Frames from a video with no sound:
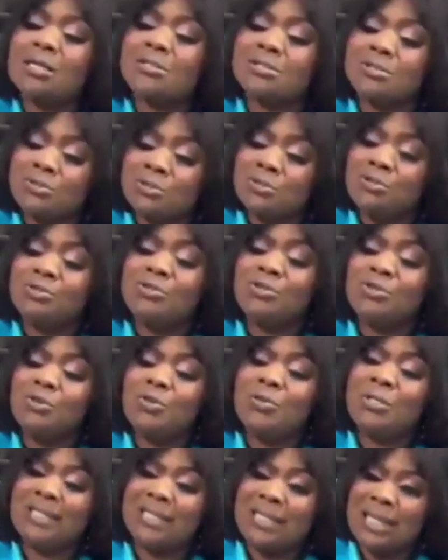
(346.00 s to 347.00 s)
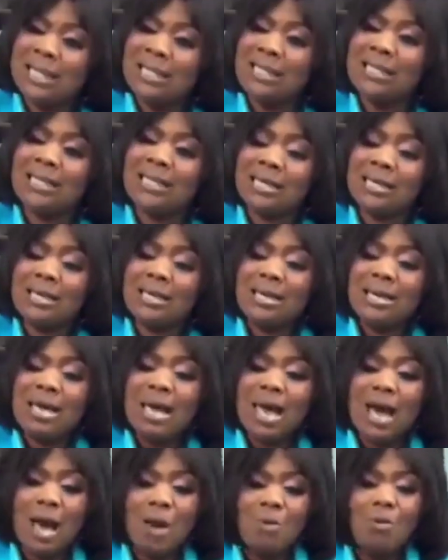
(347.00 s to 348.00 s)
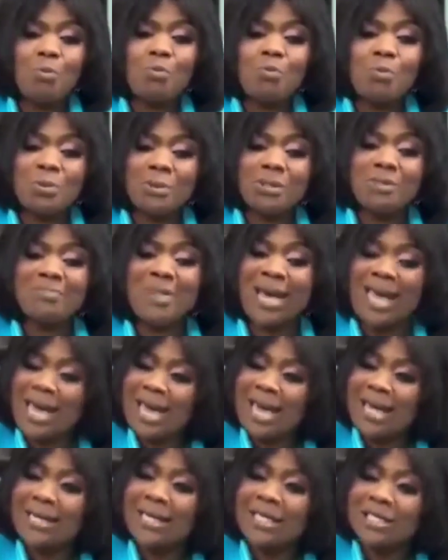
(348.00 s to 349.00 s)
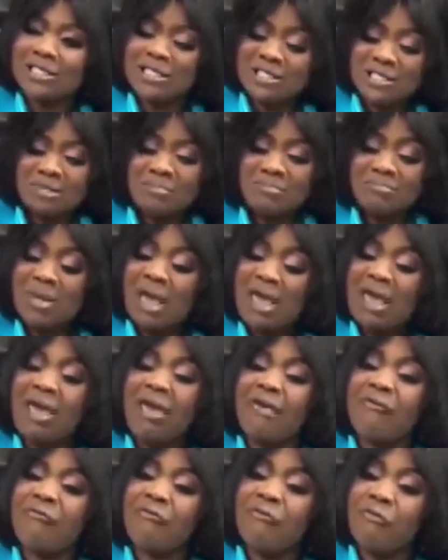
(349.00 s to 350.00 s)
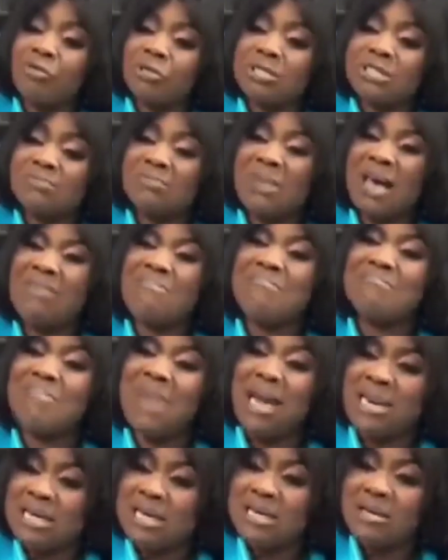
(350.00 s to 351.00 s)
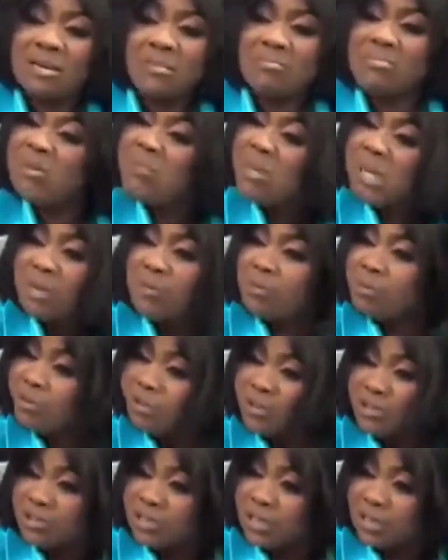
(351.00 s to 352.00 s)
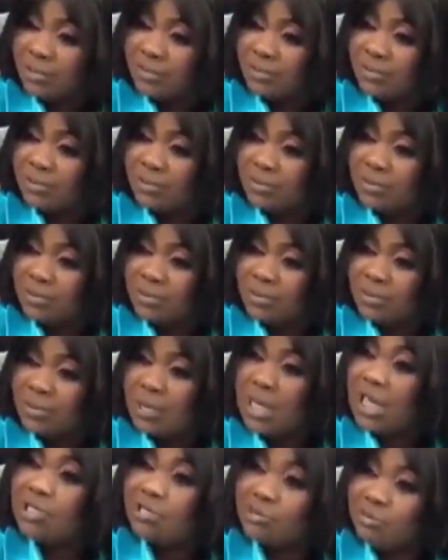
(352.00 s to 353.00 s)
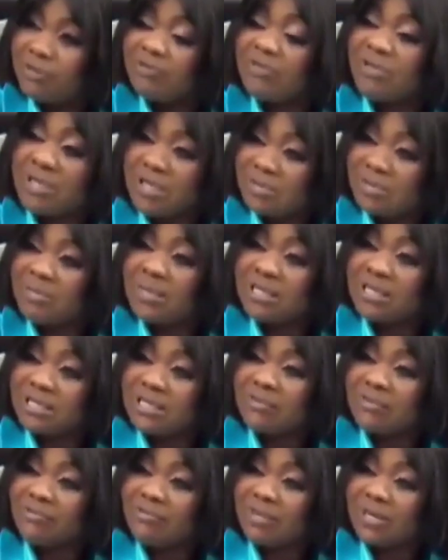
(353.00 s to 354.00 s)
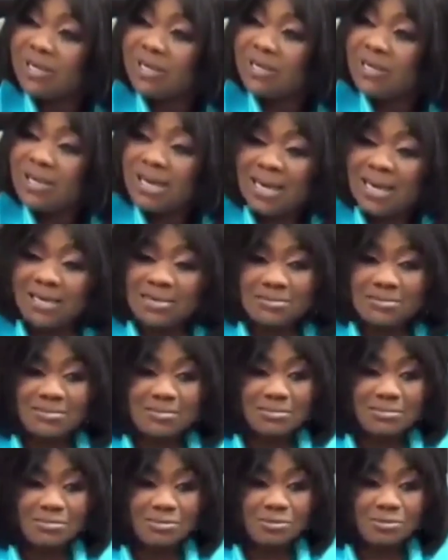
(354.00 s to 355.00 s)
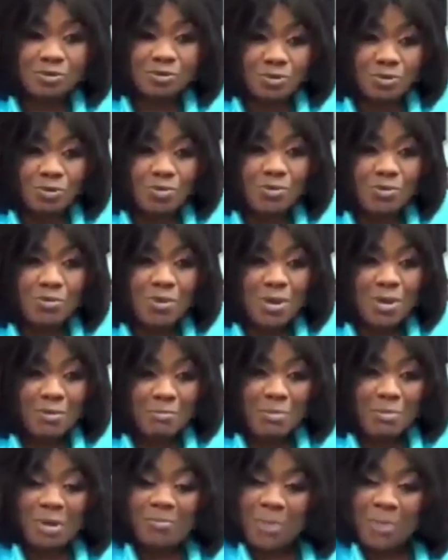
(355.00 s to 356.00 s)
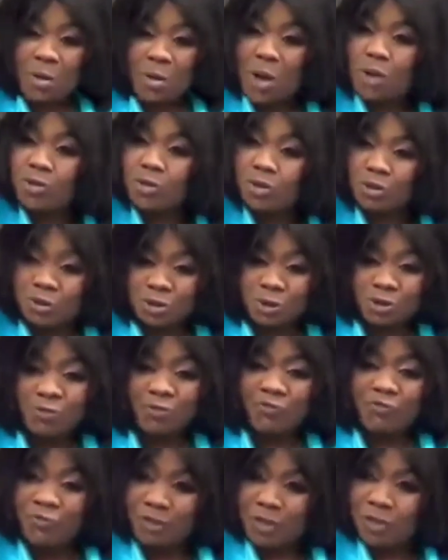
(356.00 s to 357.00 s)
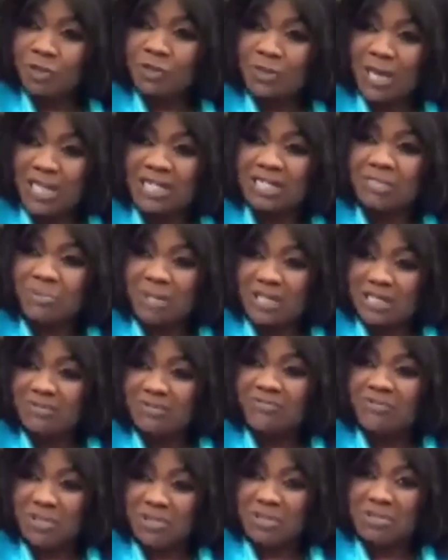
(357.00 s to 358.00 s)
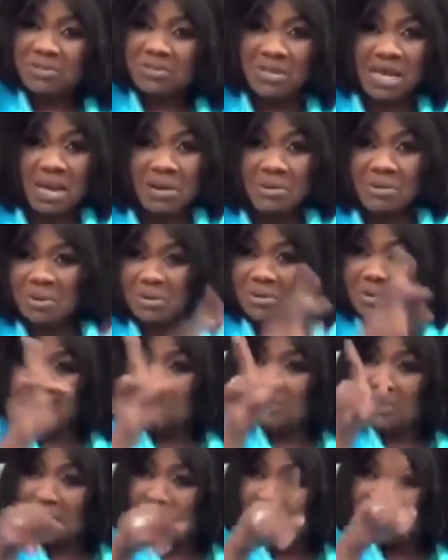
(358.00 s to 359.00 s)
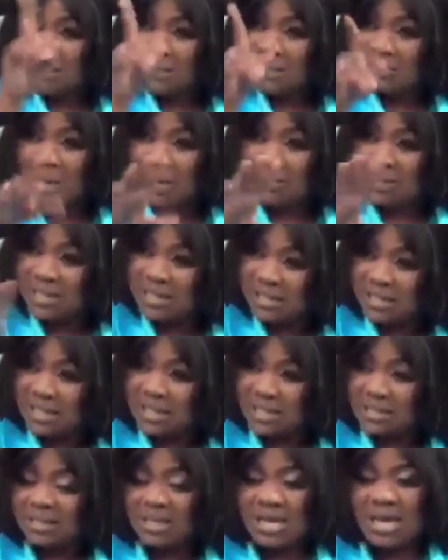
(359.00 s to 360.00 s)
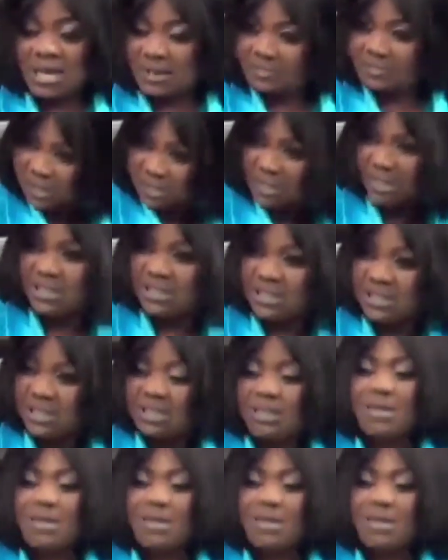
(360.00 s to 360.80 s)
so do you think I will put my energy, my effort, my money? You mean, producer? I do everything myself. And do make a shoot video, expensive video. I'll go around my business. Ah, Miji,